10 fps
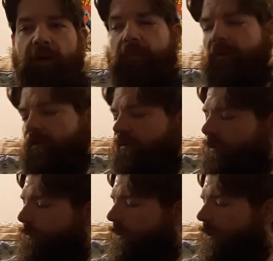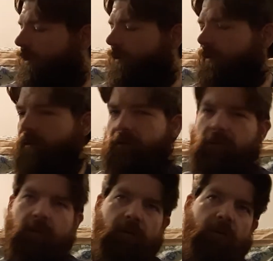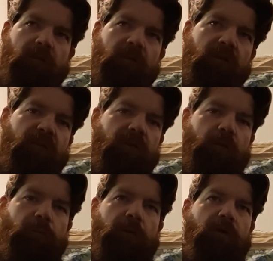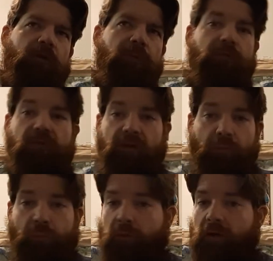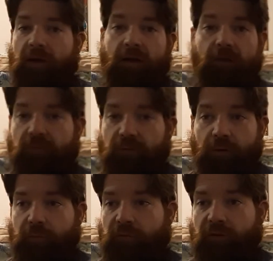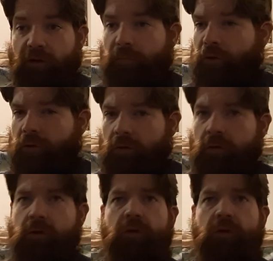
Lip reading: and I'm going to skip a lot of the details because if you've seen one 80s film, you've seen them all.